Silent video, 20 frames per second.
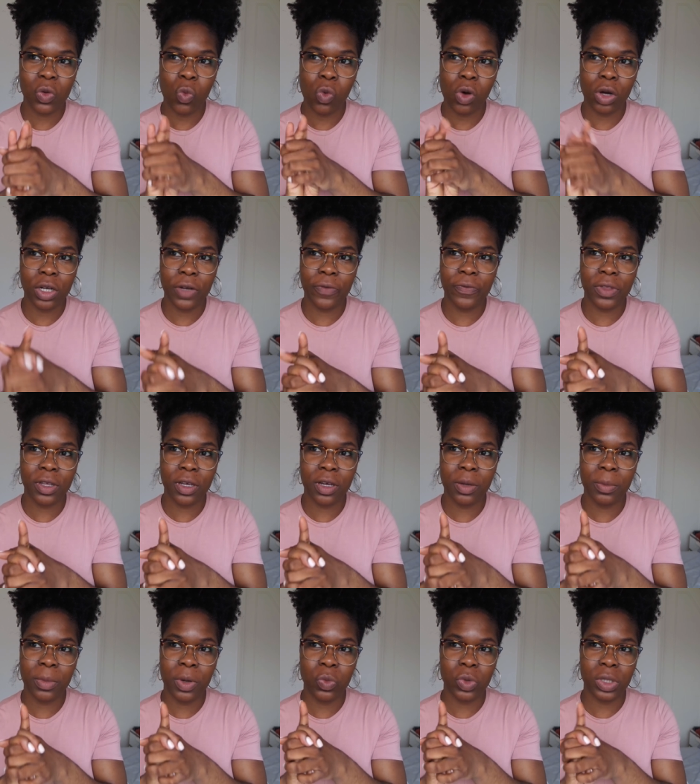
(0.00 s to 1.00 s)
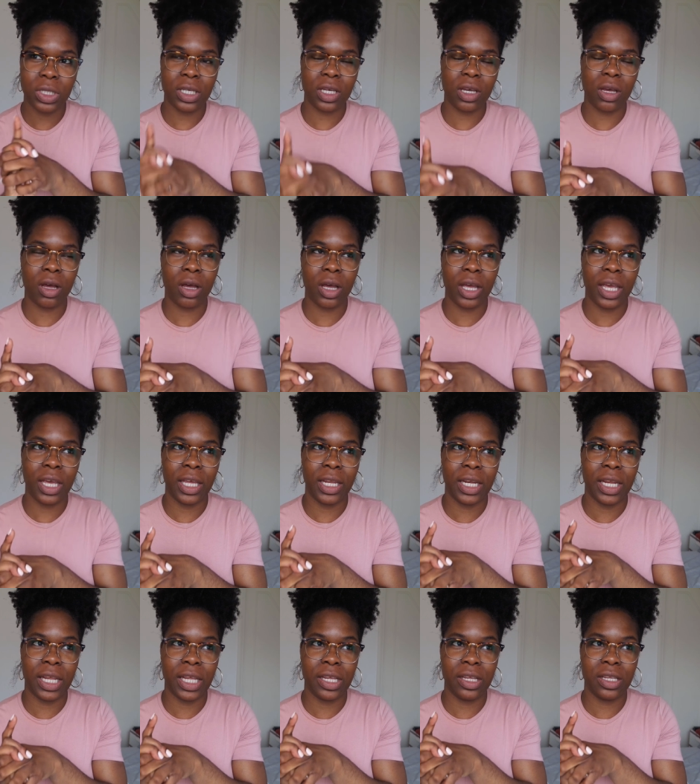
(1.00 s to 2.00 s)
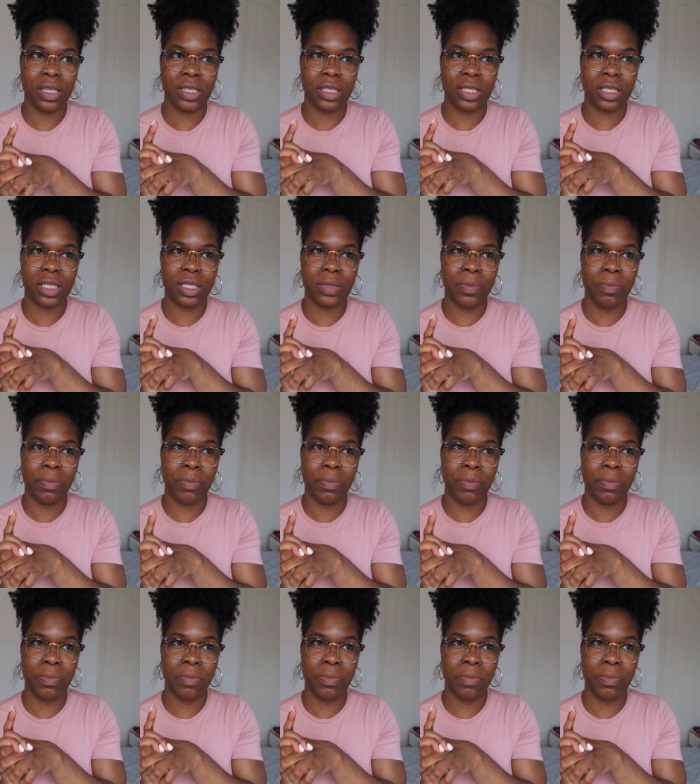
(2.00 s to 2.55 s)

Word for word: One of them was a guy in his